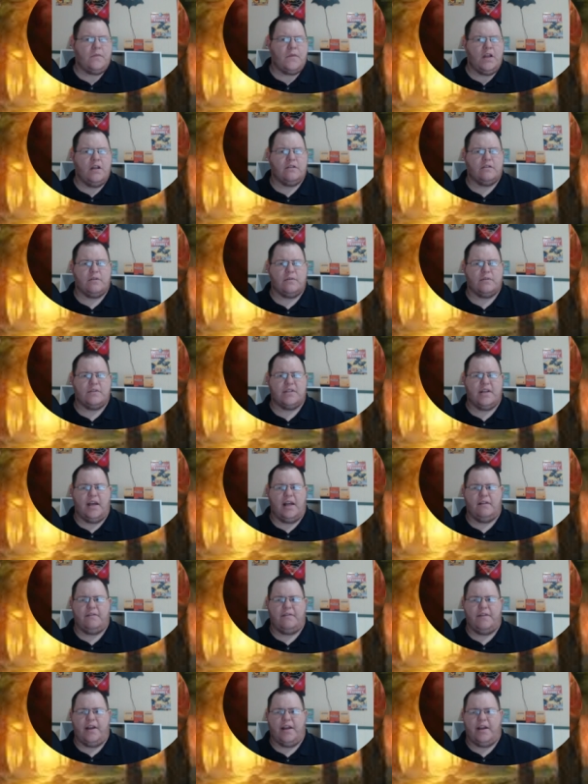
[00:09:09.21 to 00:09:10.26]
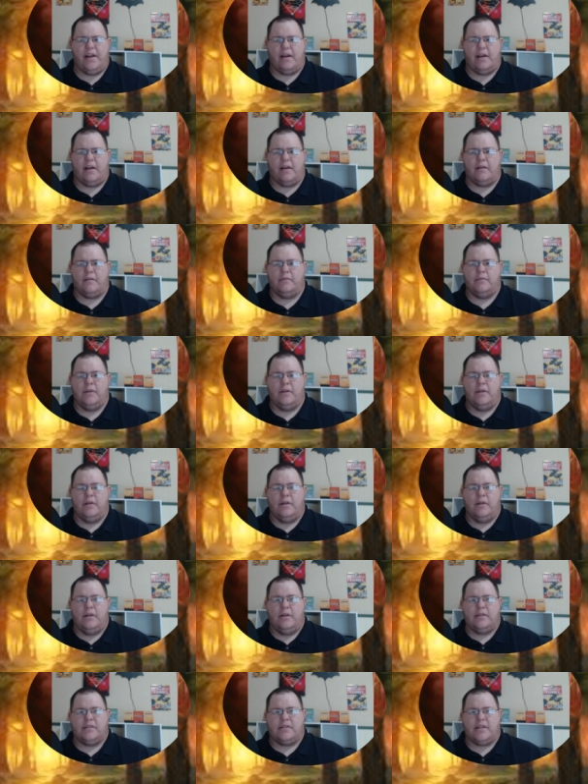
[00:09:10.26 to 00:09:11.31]
So it's kind of
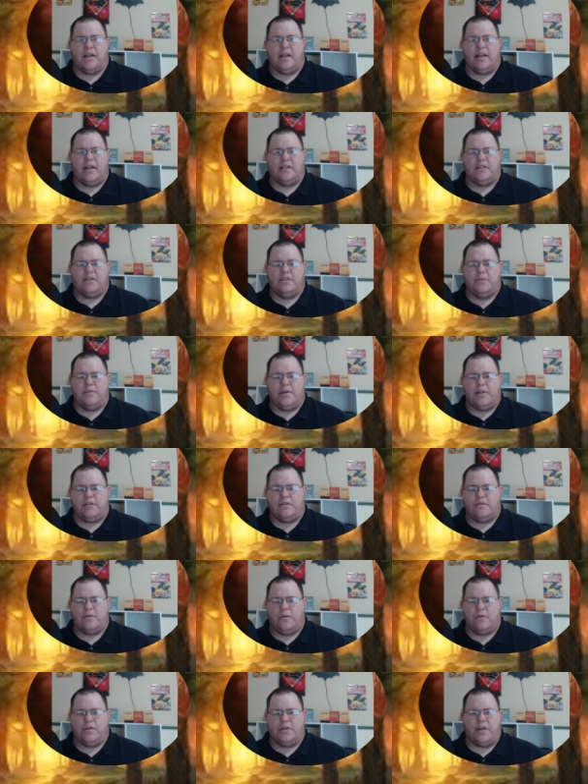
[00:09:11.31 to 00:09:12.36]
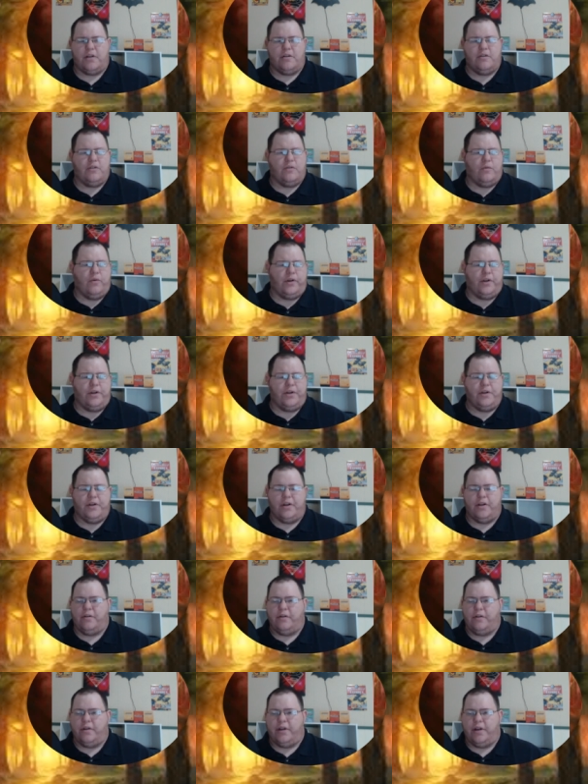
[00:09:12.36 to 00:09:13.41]
like a 2-edged sword. You can do one or you can
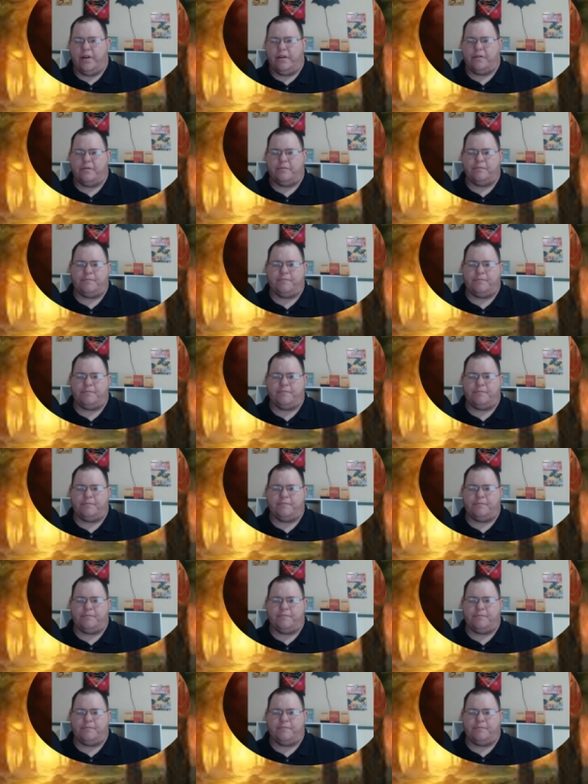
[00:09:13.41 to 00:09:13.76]
do the other.